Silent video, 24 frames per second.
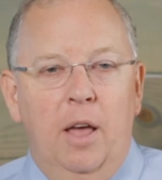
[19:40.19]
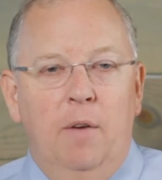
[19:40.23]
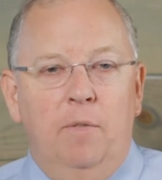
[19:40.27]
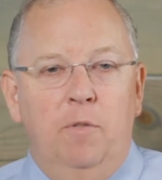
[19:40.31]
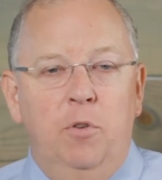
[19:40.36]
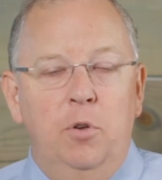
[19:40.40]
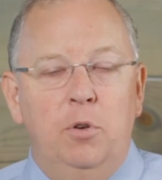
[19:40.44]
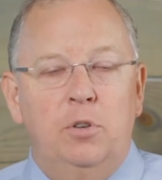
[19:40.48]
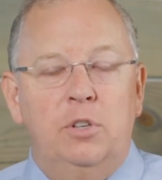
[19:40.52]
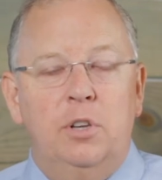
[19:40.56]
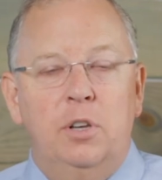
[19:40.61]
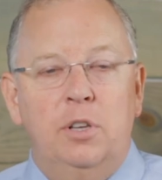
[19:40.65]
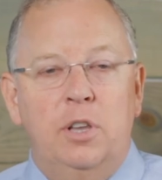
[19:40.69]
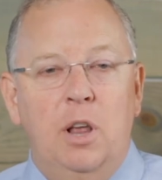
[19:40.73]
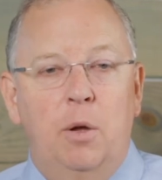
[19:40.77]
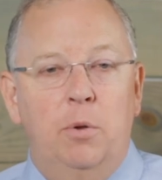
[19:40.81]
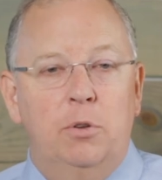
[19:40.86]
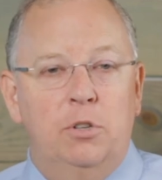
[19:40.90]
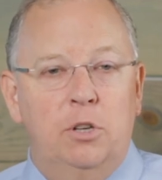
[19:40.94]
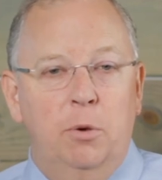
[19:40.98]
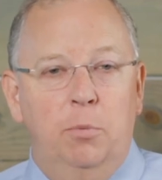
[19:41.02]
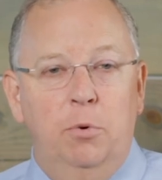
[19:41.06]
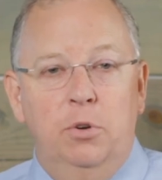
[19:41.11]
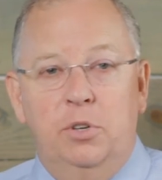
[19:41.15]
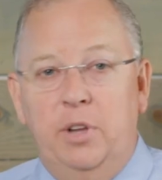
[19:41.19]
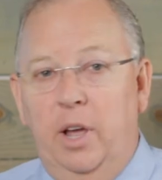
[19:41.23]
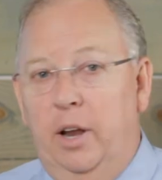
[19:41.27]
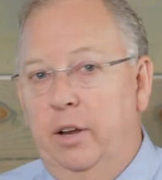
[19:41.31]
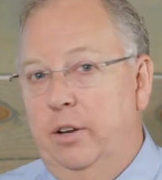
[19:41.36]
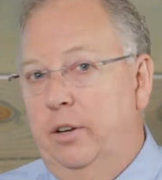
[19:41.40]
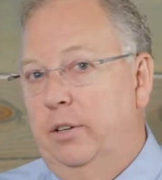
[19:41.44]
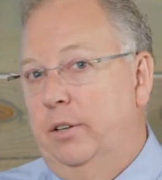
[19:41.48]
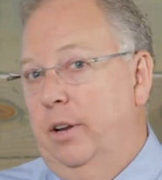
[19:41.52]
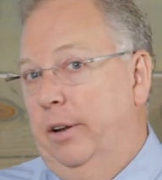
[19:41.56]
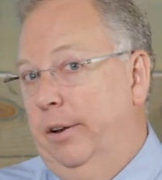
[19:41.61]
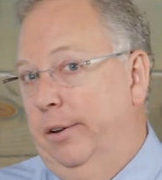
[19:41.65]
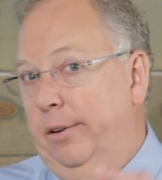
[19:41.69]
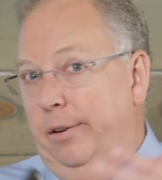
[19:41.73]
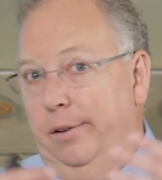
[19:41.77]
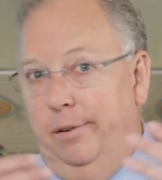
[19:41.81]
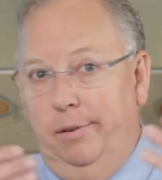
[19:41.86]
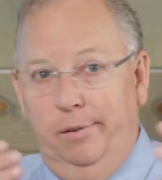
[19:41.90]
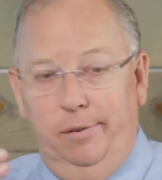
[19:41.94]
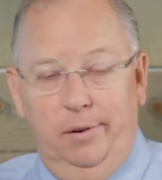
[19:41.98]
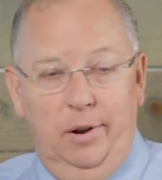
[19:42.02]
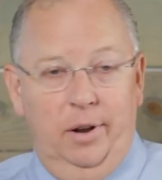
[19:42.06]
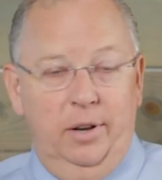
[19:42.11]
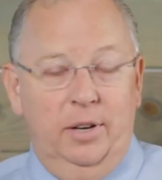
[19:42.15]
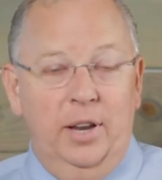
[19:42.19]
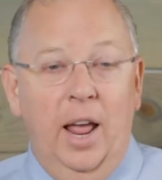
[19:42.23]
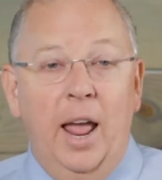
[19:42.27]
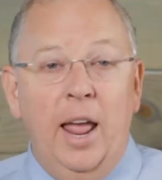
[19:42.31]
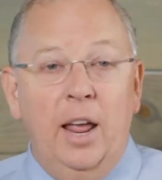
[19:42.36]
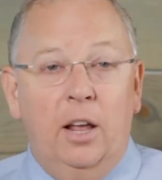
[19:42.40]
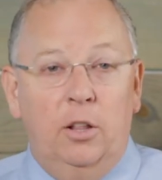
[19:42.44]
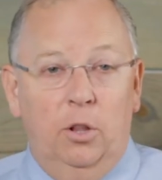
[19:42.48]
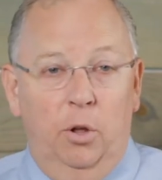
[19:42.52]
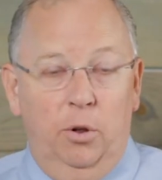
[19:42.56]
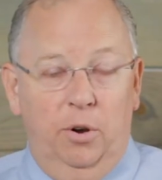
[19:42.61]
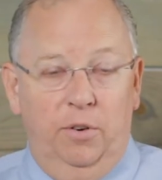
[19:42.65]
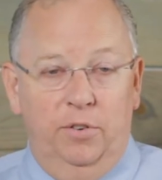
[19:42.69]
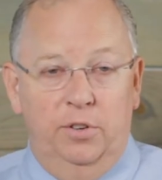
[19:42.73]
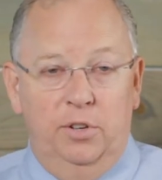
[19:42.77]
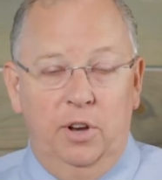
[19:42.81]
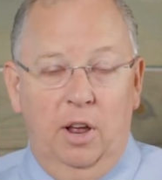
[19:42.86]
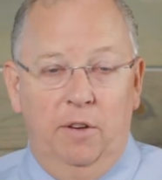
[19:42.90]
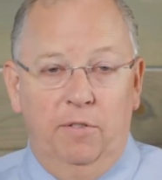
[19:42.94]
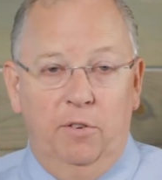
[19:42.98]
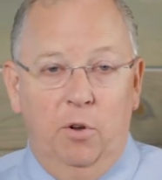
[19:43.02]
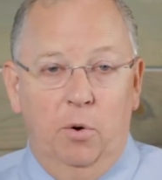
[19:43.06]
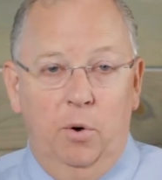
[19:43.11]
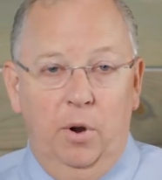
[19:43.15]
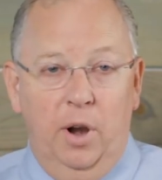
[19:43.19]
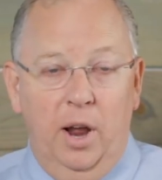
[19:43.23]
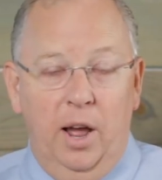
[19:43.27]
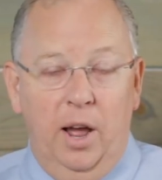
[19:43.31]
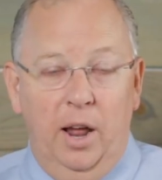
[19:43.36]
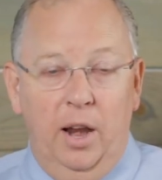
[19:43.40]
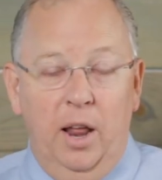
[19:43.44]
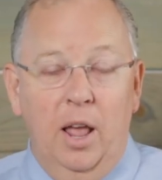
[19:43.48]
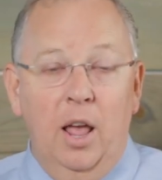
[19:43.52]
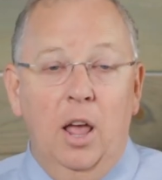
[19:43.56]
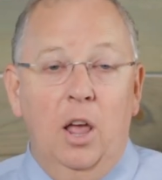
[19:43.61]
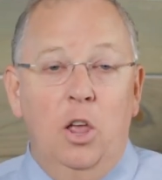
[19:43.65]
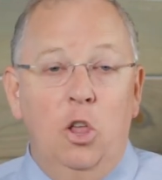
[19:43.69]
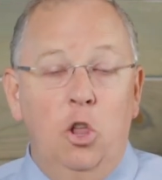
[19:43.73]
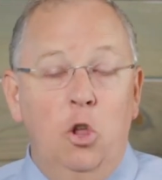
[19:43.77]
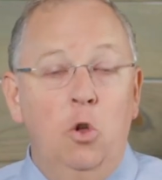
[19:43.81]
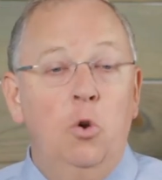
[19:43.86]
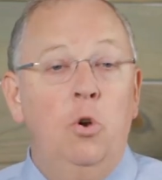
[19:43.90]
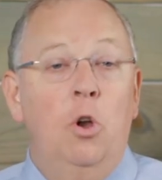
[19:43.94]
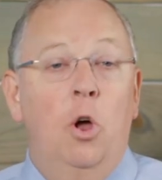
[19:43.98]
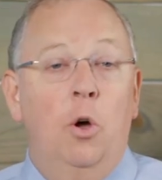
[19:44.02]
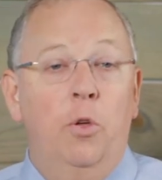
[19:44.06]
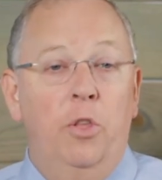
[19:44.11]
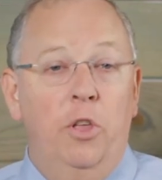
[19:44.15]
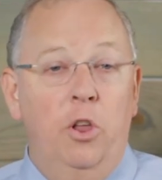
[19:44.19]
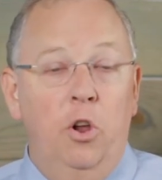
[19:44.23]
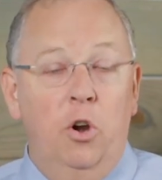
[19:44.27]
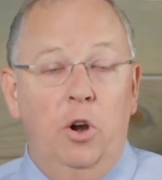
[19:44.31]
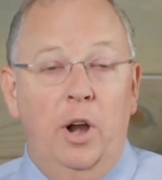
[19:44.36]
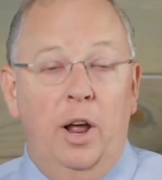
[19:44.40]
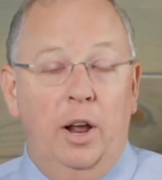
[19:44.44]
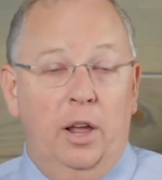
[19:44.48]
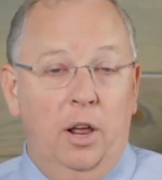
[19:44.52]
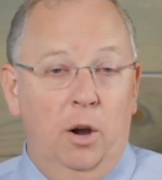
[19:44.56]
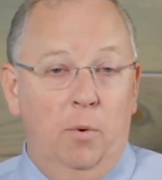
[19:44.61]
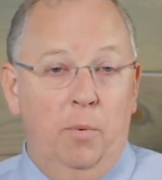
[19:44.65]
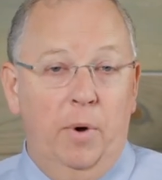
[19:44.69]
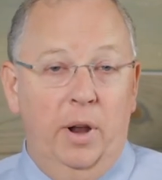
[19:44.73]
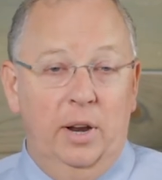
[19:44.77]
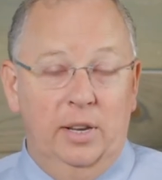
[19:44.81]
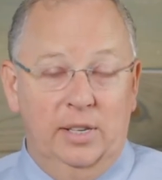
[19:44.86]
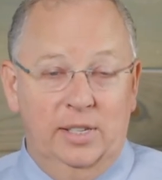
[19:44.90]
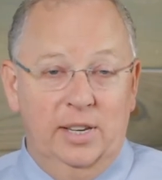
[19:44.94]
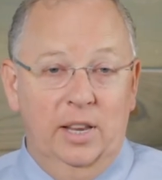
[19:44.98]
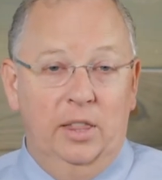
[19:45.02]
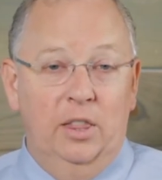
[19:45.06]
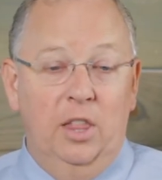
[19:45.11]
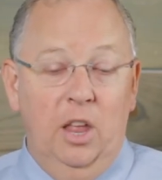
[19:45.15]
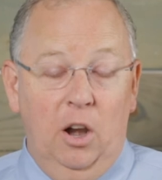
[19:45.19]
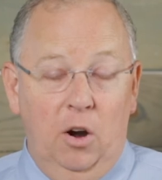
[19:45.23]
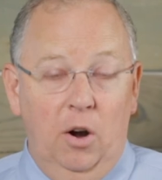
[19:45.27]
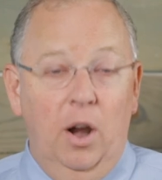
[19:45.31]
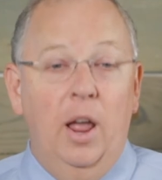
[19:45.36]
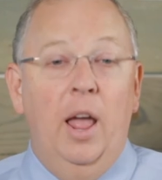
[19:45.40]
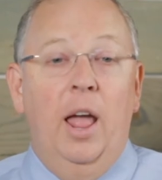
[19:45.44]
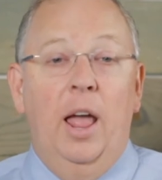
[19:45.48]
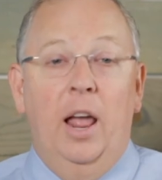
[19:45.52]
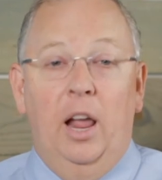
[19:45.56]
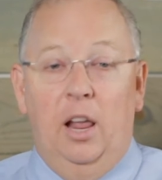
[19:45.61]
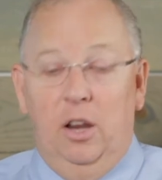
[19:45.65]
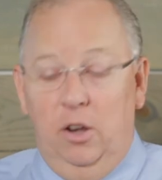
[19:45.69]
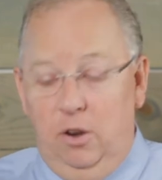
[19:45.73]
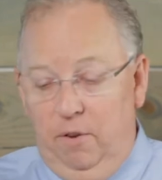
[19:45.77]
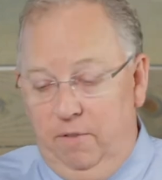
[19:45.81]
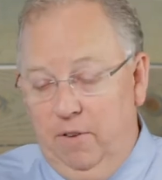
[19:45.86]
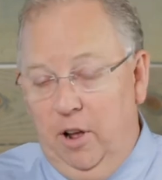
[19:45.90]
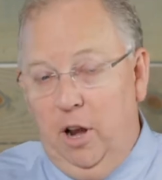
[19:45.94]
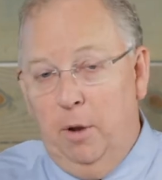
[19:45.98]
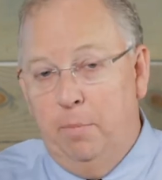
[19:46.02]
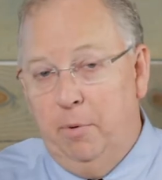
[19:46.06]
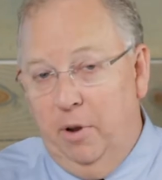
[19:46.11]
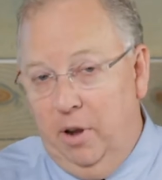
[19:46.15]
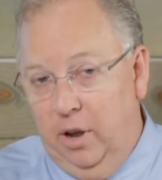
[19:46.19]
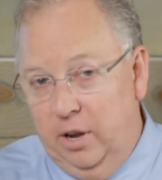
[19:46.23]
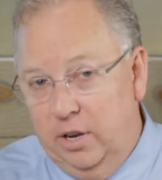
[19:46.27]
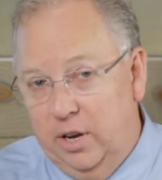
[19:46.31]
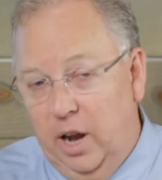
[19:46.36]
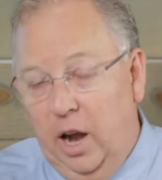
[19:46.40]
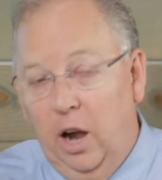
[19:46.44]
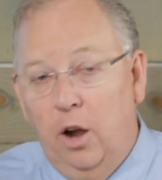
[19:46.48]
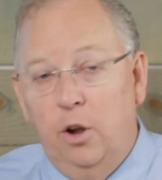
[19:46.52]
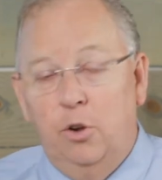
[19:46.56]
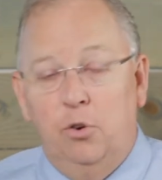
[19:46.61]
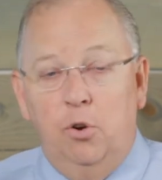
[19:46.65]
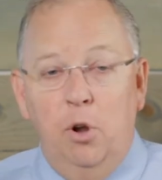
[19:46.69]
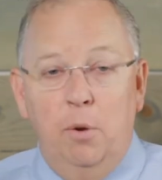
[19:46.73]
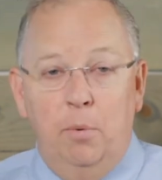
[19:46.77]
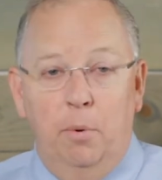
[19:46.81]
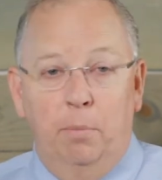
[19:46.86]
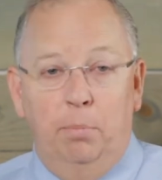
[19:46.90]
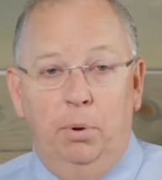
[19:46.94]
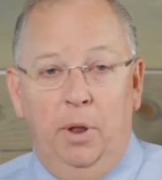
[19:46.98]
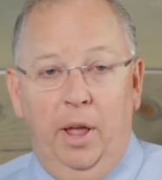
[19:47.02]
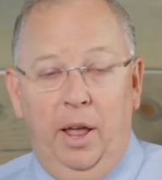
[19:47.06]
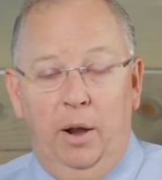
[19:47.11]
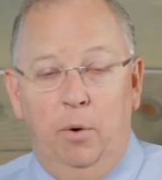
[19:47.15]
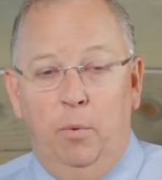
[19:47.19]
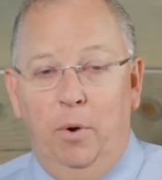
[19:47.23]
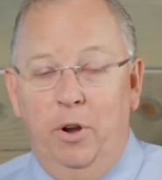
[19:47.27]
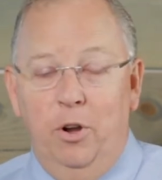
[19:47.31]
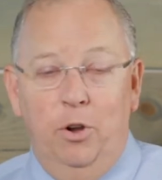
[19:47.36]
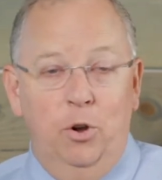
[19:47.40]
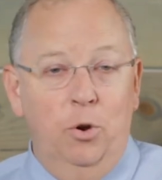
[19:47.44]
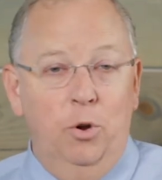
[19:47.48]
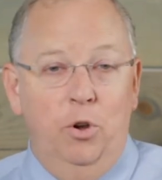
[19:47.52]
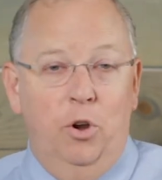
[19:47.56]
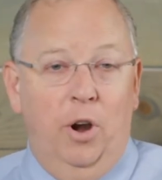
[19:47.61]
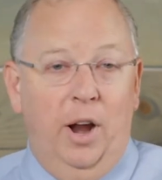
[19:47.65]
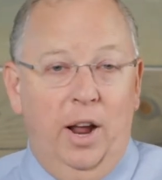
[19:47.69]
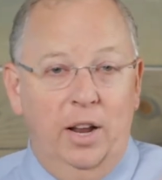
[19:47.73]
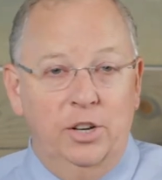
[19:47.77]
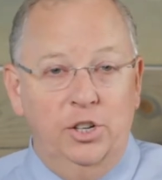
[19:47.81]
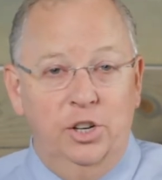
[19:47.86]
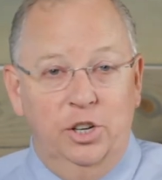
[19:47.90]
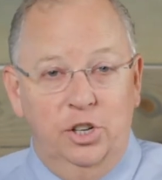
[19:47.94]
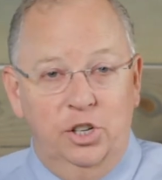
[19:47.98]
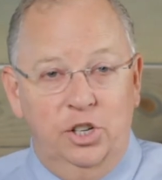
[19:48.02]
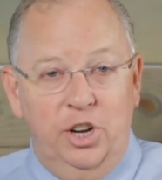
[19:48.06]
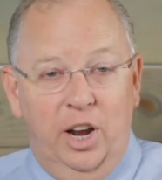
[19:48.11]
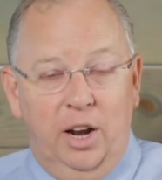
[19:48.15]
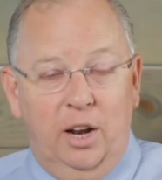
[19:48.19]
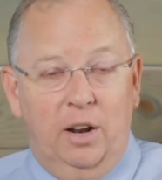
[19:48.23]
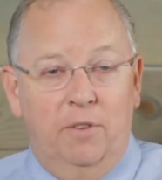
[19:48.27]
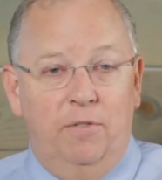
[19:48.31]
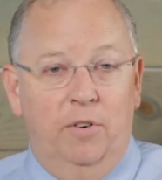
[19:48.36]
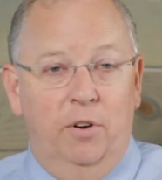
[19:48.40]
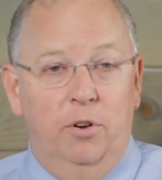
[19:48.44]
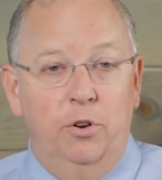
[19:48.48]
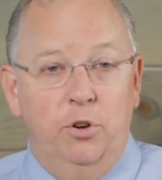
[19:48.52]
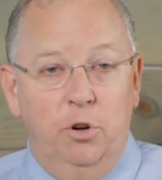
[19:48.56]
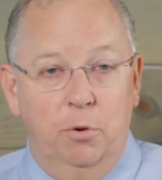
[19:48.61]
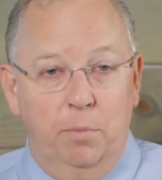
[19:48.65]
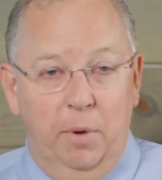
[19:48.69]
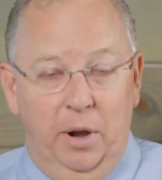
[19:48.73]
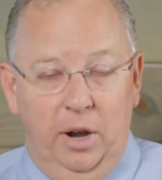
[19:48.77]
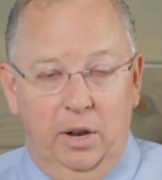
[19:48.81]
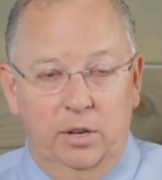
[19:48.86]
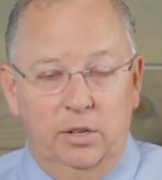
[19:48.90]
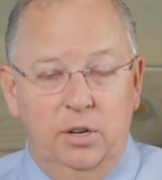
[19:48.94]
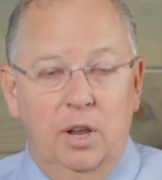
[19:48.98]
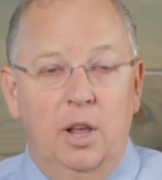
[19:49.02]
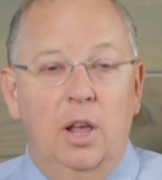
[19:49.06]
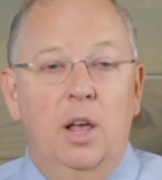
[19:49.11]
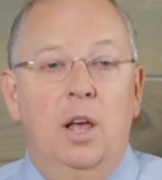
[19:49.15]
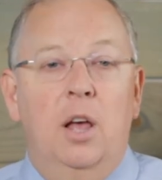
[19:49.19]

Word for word: If you sit down with someone who's got just a a tank load of stuff going on, you know that you're not going to want to sit there and develop an entire treatment plan while you're doing your hygiene check for two minutes.